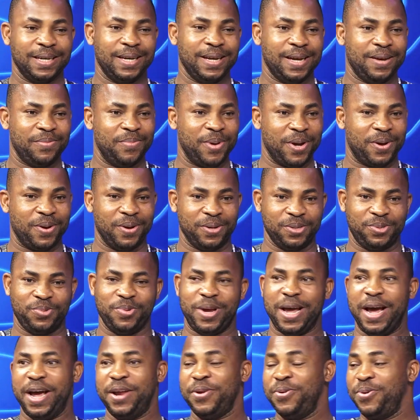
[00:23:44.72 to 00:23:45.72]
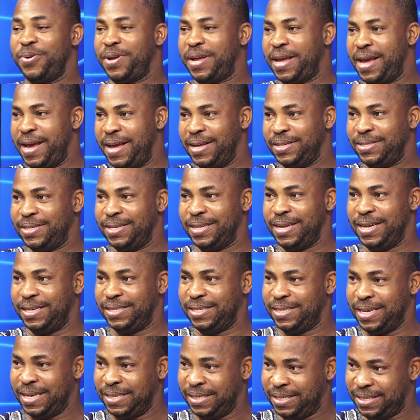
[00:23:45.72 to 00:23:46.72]
Because we are educating and
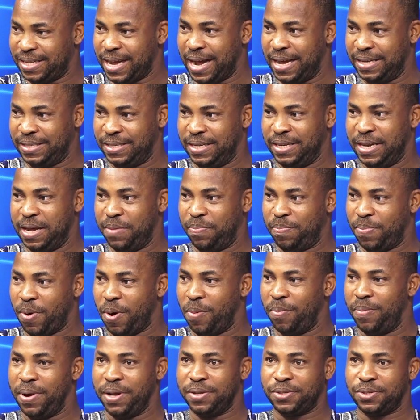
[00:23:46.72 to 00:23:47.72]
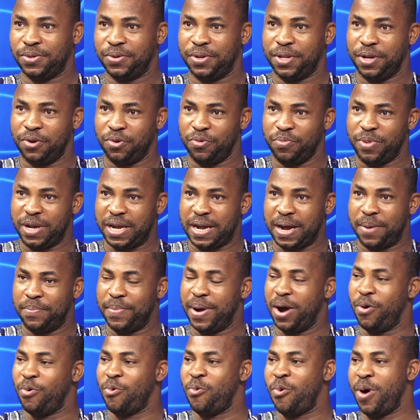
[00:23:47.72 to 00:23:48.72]
sensitizing the public so they will become
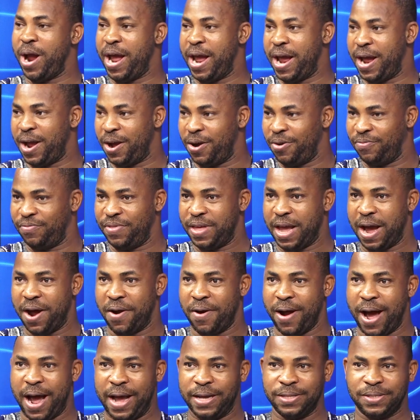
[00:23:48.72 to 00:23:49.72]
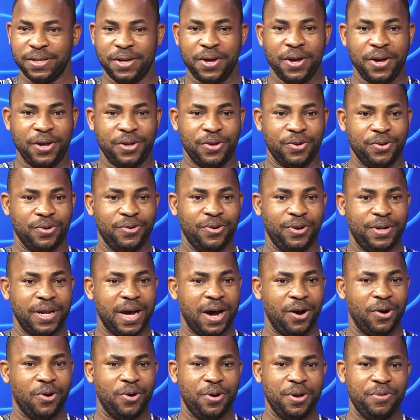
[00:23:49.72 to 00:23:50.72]
aware of their rights. You know that,
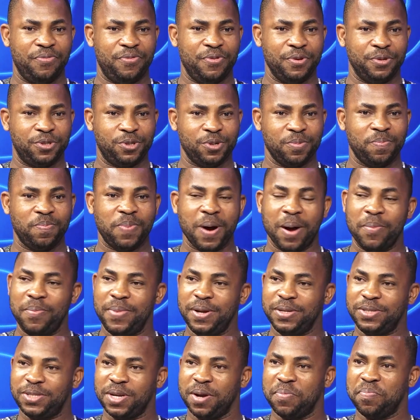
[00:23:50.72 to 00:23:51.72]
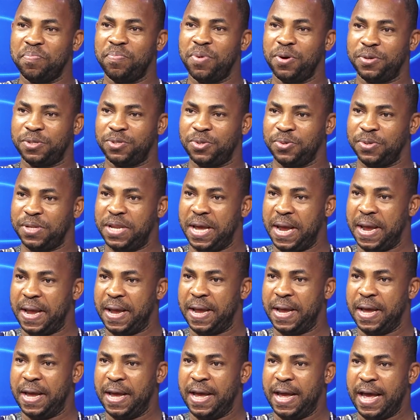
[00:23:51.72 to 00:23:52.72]
if you should publish a book today,
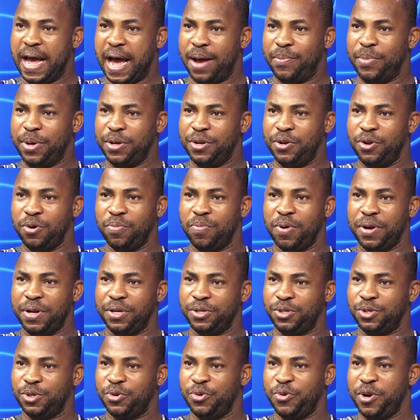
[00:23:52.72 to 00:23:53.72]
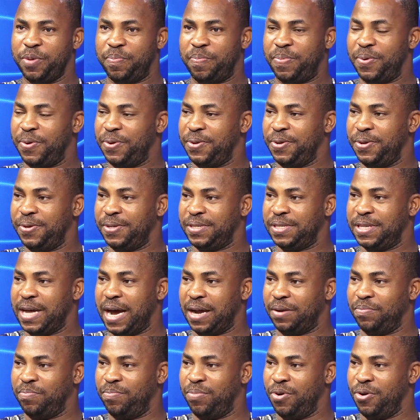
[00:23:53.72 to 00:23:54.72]
I mean, nobody should reproduce
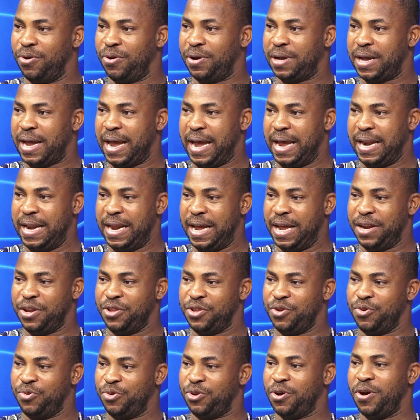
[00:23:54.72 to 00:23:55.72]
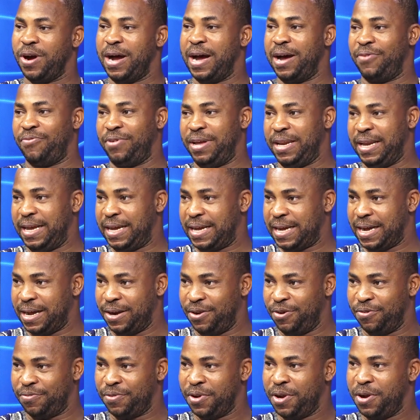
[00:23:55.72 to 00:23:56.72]
that book and then you don't have any kind
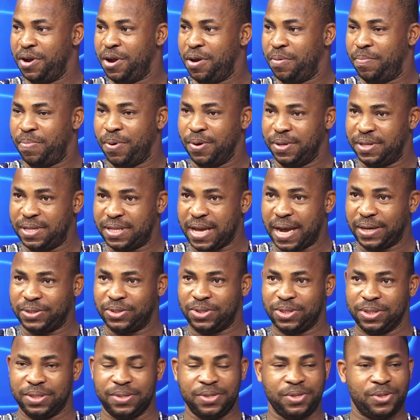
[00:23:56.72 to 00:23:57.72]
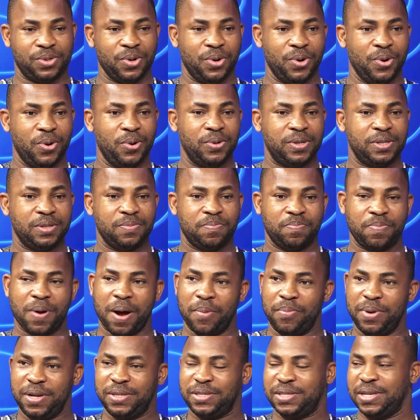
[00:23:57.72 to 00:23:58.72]
of protection. So
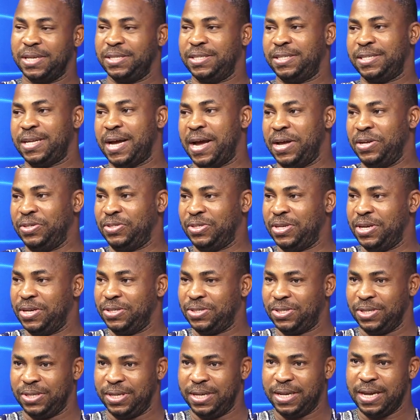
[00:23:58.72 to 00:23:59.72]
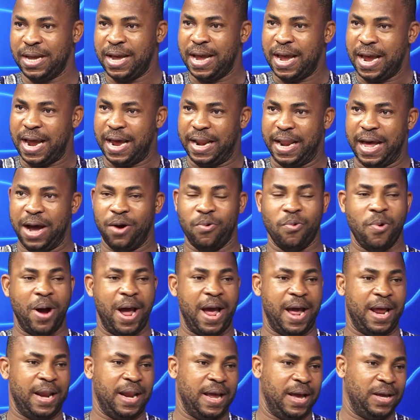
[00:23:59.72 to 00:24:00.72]
public sensitization and
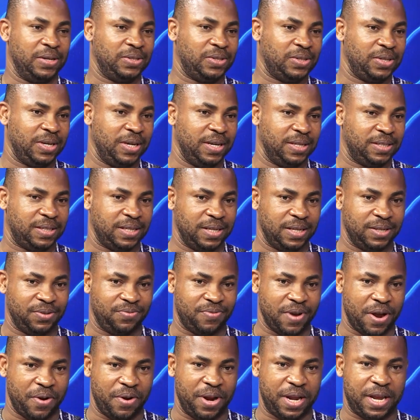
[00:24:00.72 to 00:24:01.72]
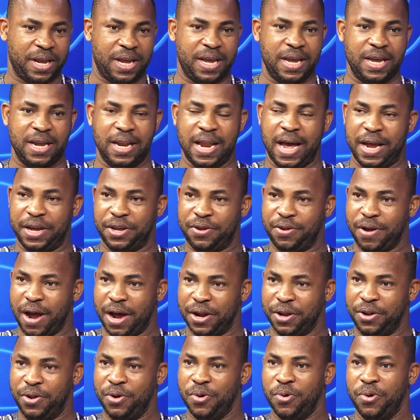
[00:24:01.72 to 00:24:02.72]
awareness is very key, like you are
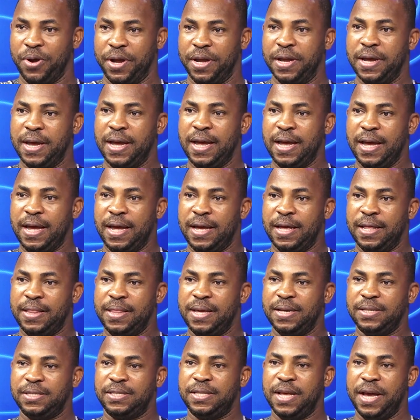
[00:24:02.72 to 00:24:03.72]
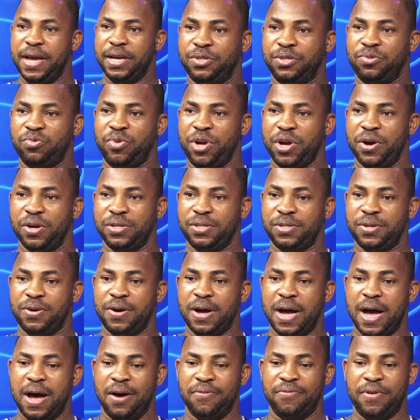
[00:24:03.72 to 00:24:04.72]
doing. These days, also
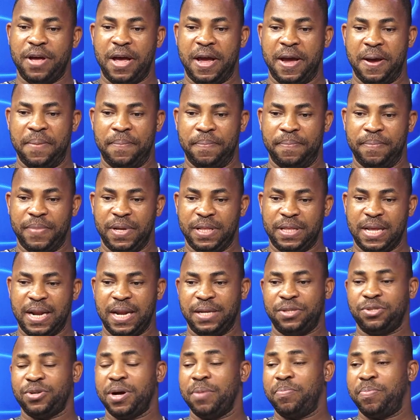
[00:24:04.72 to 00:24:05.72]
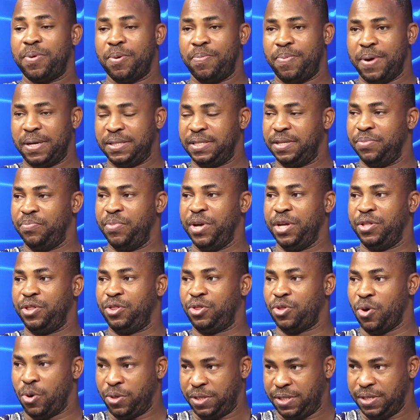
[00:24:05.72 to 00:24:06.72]
have intellectual property being
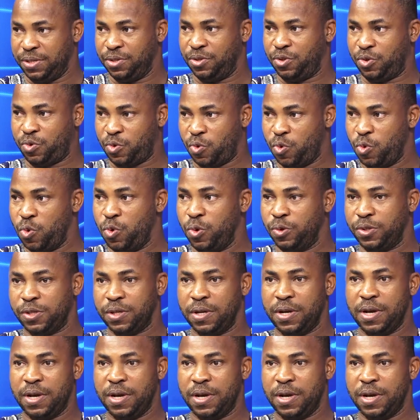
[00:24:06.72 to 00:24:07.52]
taught in schools.